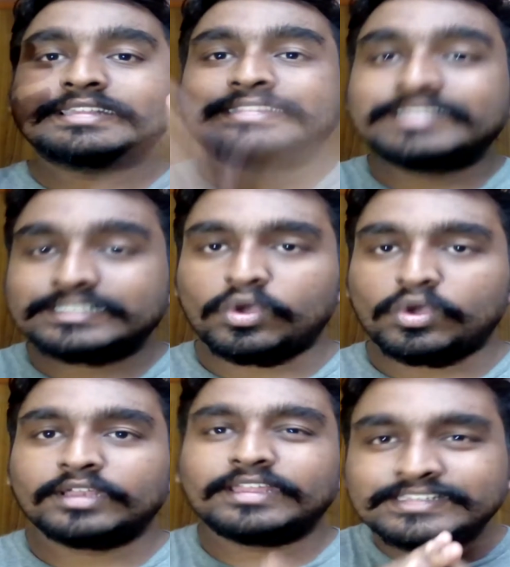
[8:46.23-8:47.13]
this
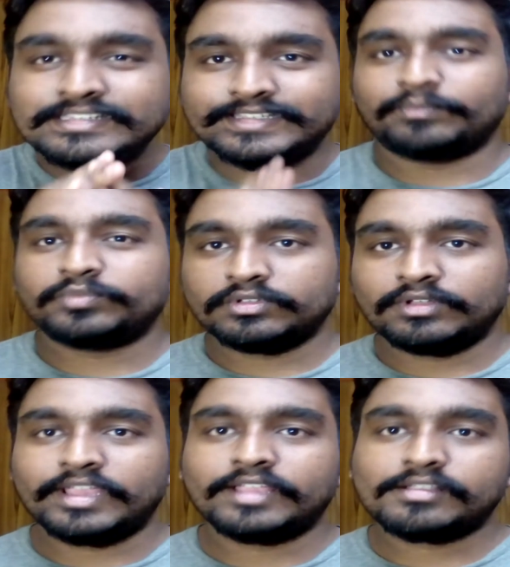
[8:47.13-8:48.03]
one in depth,
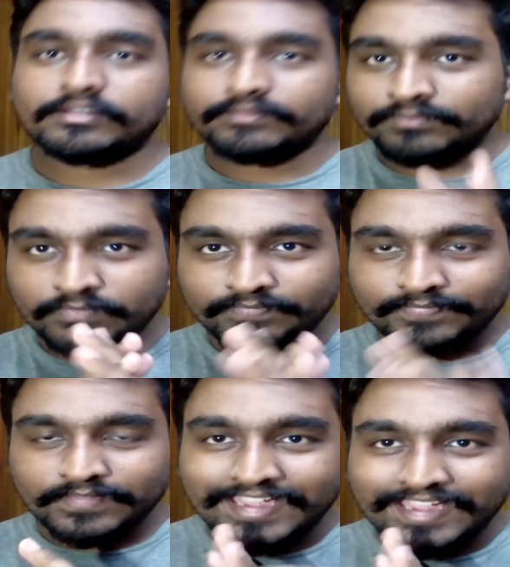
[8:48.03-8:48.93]
like
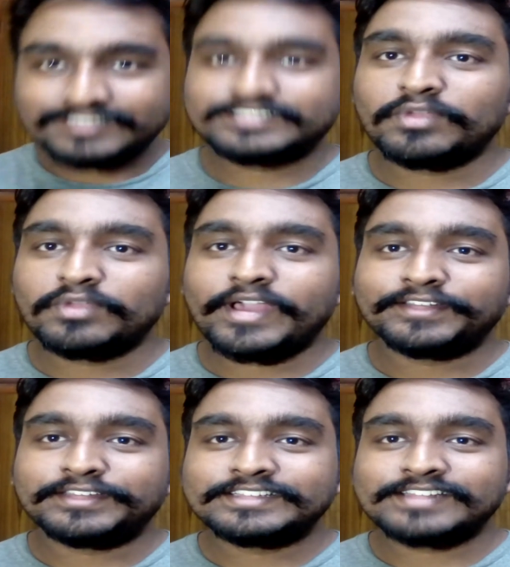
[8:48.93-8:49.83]
each
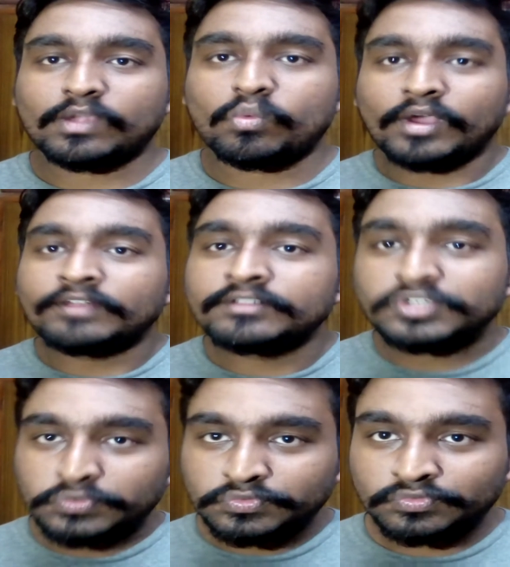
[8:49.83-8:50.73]
similarities, like 1,
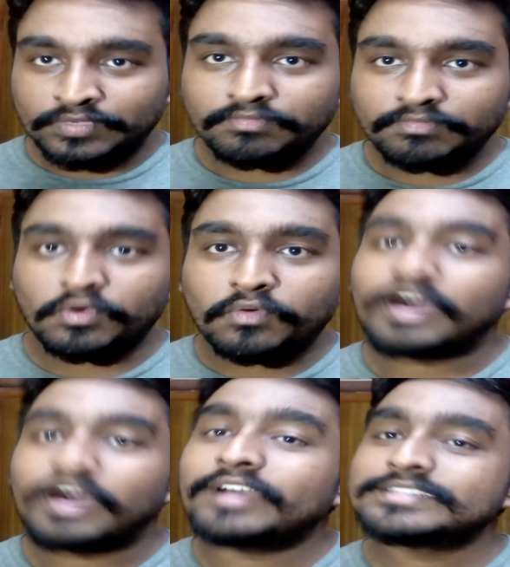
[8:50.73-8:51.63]
2, 3, 4,
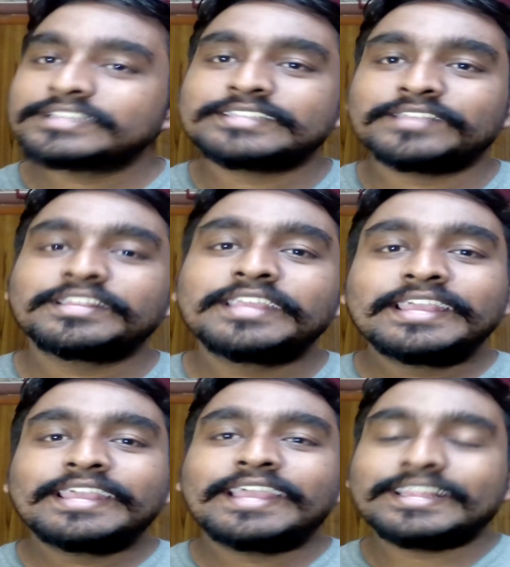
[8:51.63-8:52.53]
5, 6, 7,
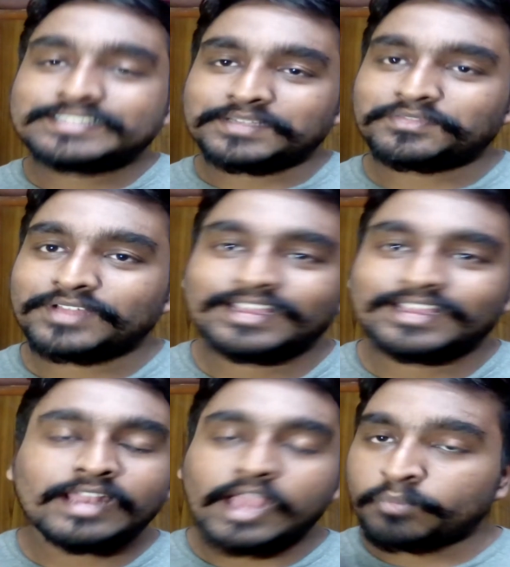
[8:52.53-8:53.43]
and stuff like
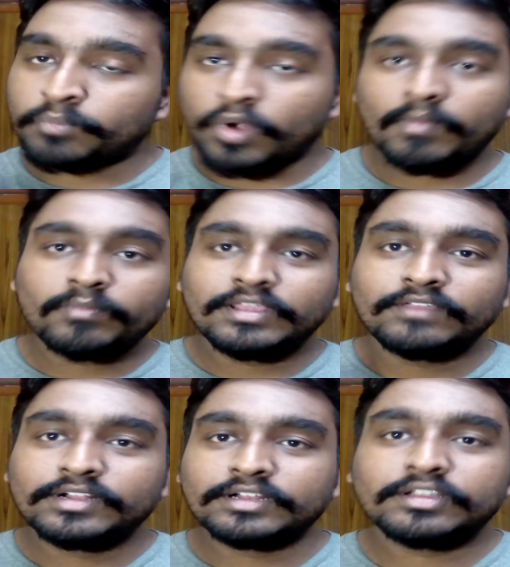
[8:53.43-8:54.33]
that. I
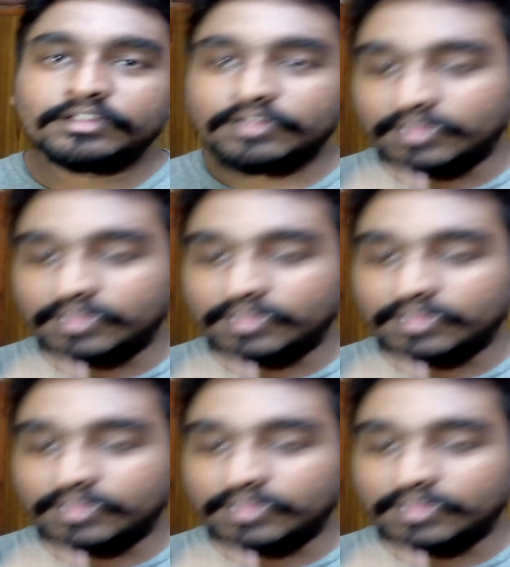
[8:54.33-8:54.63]
probably will